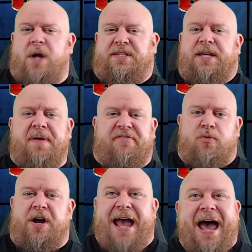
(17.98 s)
What's up,
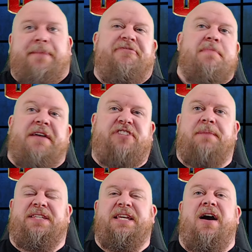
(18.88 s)
everyone? Adam from
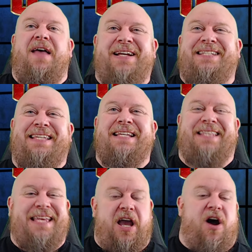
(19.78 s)
FWCI. This is
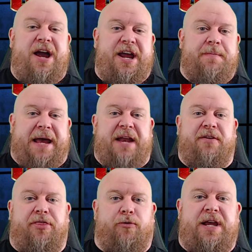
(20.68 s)
the Iron Man
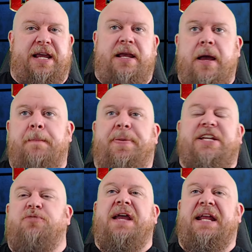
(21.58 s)
3
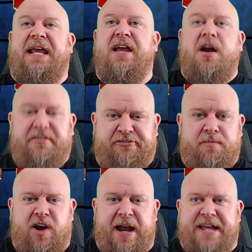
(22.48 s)
pitch meeting
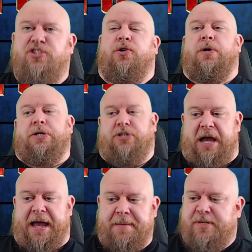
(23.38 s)
from Ryan George.
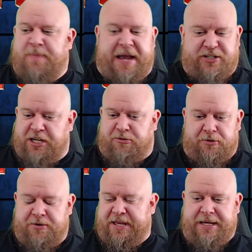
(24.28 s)
I am smashing
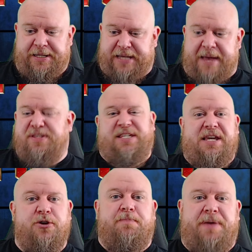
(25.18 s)
through these
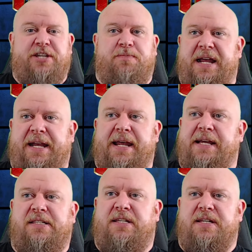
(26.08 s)
MCU pitch
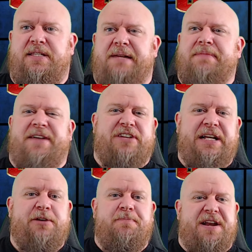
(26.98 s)
meetings because I'm having a
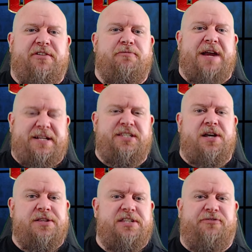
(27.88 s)
little bit of a
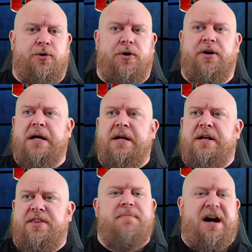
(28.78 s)
renaissance for
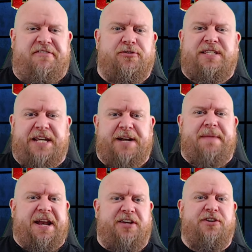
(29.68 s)
the Marvel
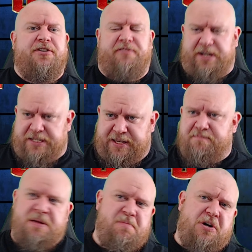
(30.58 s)
Cinematic Universe.
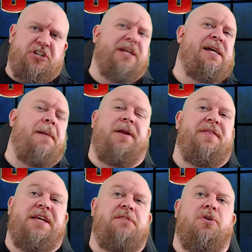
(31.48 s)
I've been watching a couple
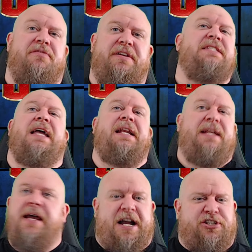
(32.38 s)
of these movies
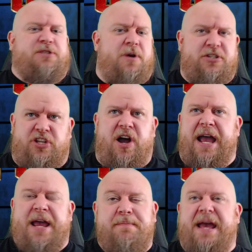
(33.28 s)
lately. I just watched
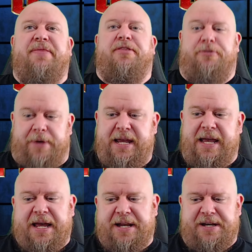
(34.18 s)
Iron Man
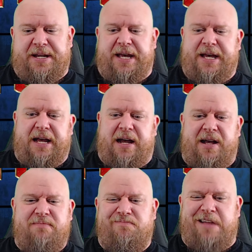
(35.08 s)
3, and
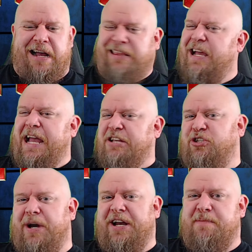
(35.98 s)
I think I
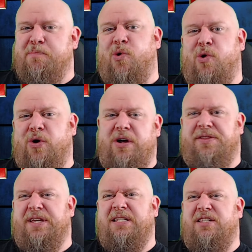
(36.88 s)
enjoyed it more
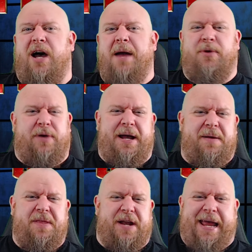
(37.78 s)
this time
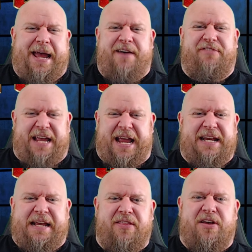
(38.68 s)
around than I have
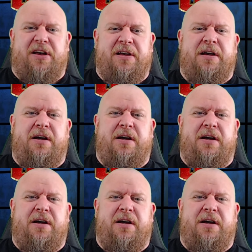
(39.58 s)
any other